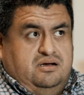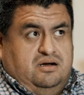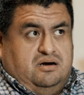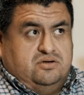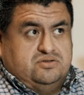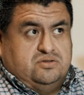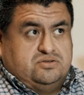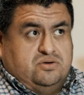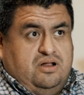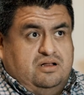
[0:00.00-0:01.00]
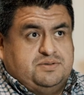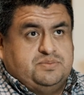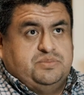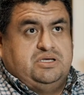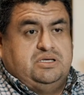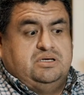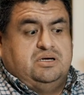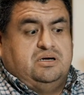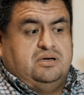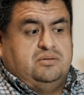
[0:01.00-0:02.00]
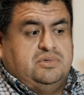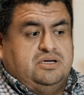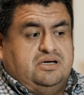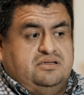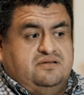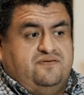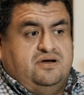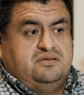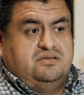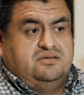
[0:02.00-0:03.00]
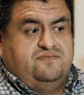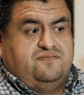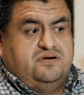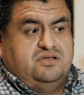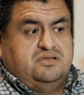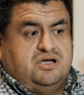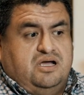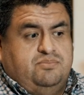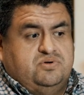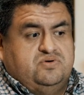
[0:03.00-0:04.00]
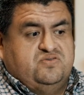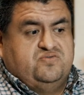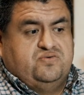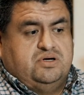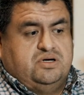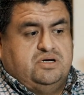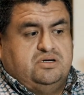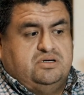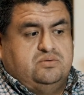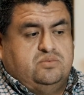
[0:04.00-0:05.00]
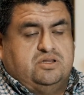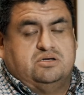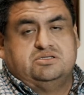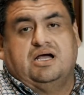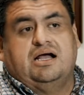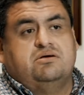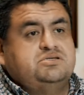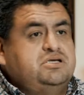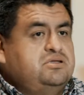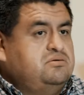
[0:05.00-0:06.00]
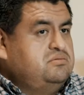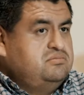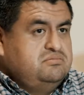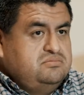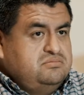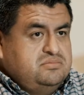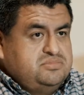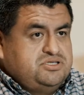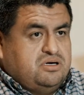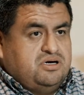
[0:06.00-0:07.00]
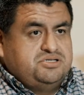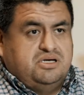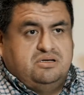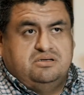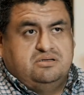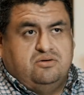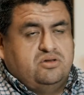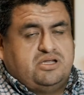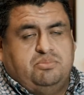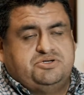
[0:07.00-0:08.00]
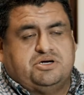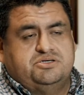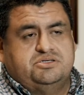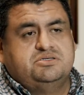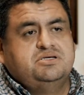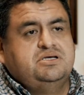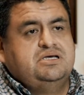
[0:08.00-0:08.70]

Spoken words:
Argos also helps me identify the different type of, whether it's a housing charge, all type of charges.